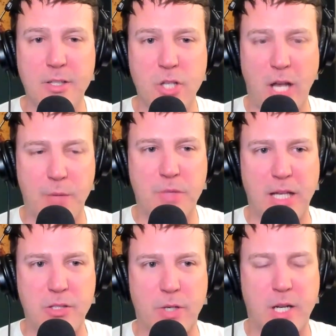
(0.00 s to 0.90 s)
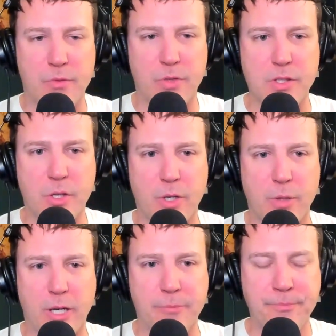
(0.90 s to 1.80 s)
John, I'm glad your recovery is going
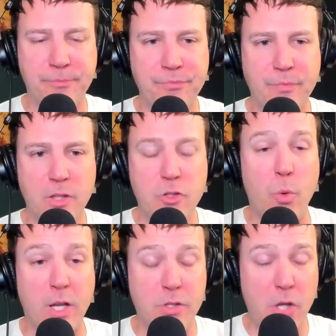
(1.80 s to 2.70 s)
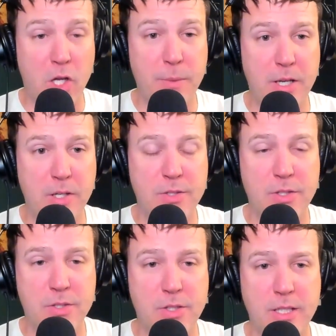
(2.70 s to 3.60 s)
well. Do you want to talk about your
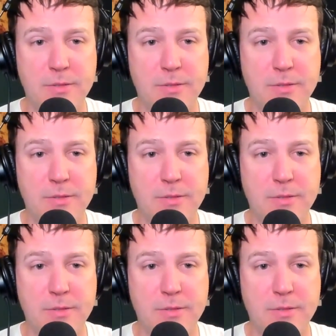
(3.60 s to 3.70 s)
surgery?